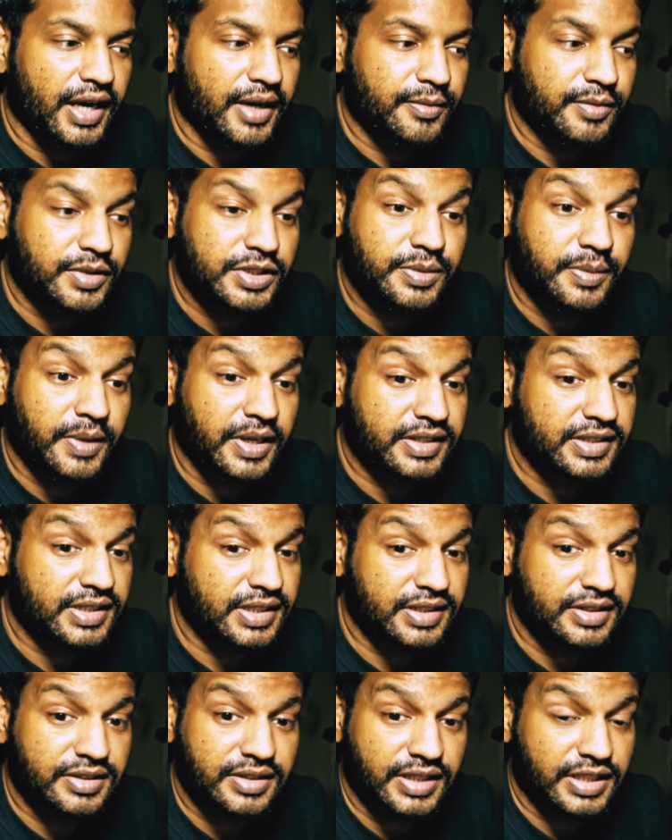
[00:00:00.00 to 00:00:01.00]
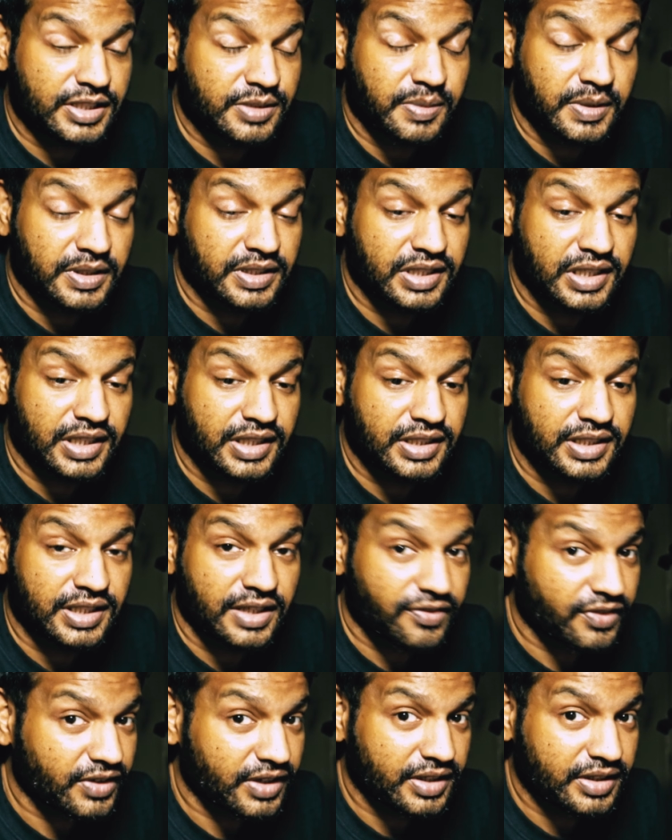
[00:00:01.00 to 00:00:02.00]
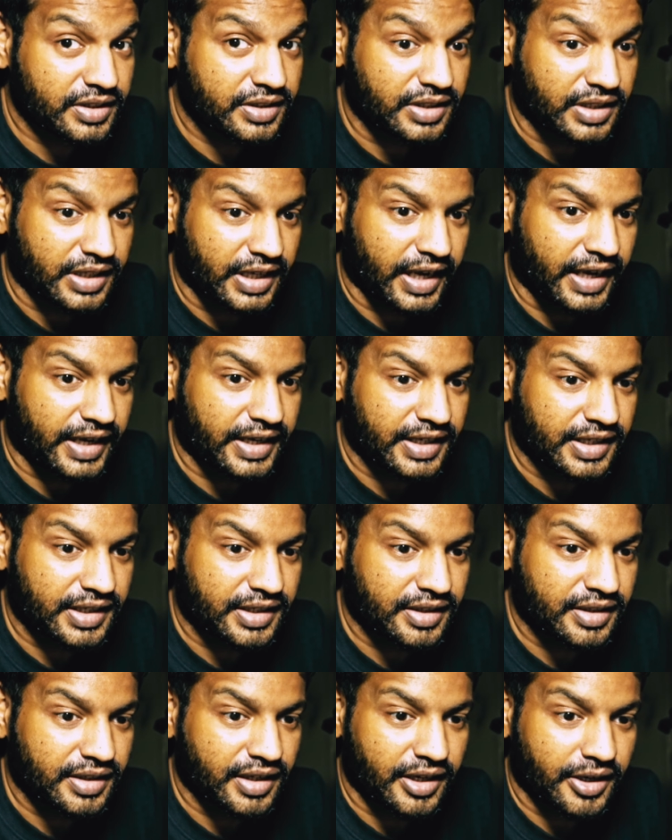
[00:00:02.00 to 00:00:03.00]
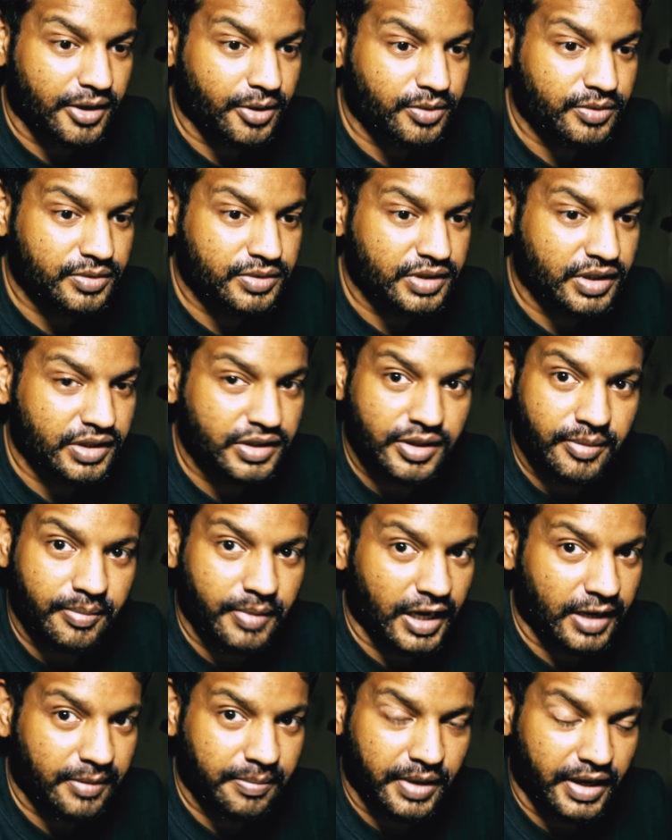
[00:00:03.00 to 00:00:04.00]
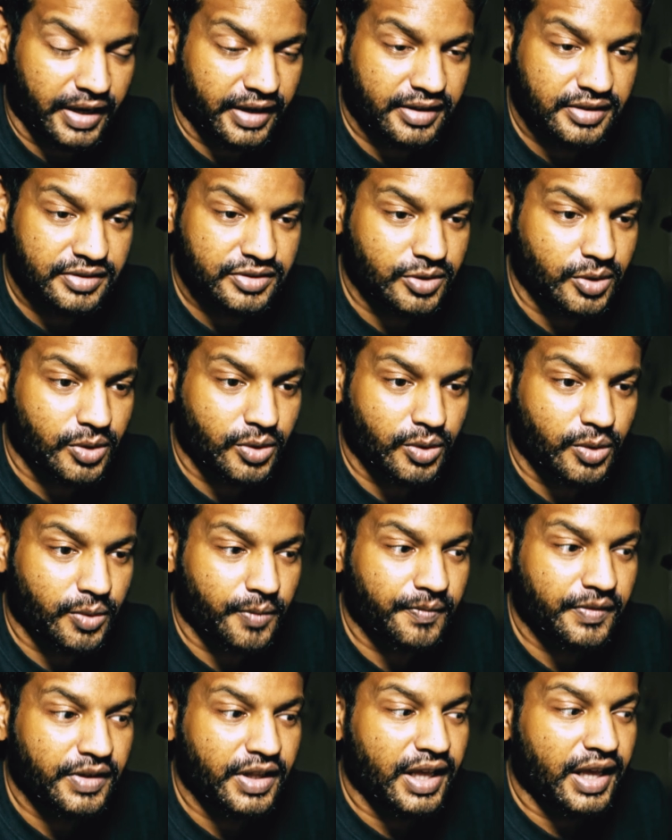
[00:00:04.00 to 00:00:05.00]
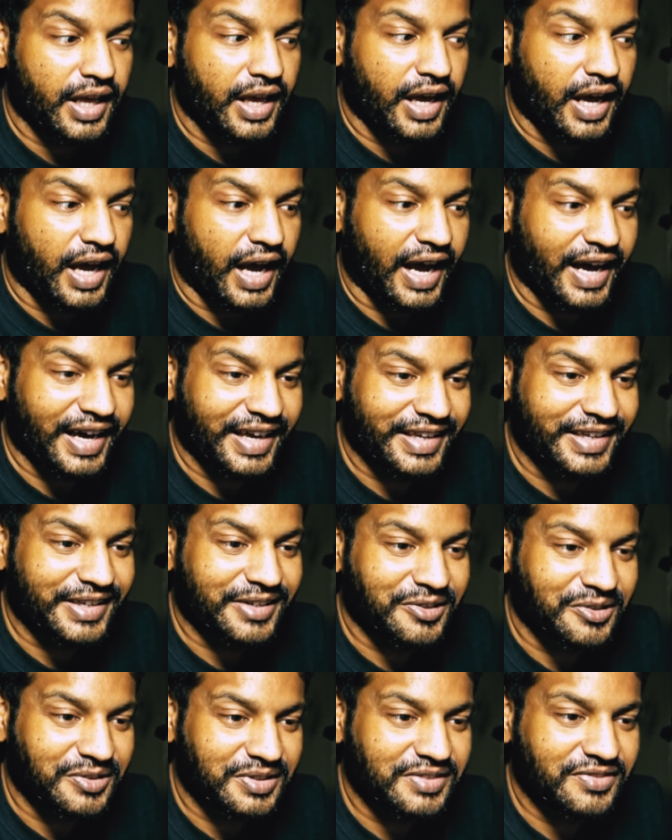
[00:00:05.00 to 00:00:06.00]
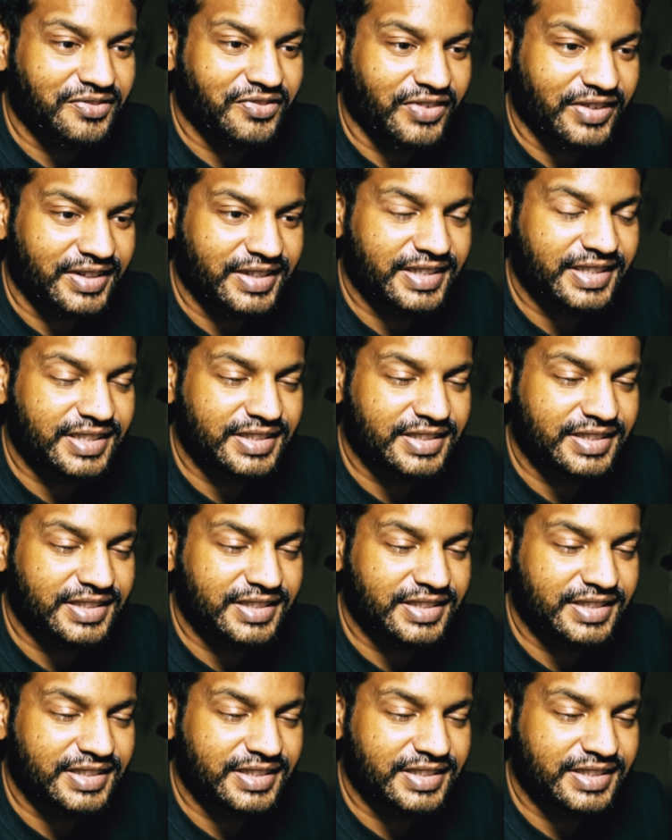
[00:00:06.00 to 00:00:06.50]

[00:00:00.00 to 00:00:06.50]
which makes it especially difficult to carry around on your backpack. So I couldn't fit it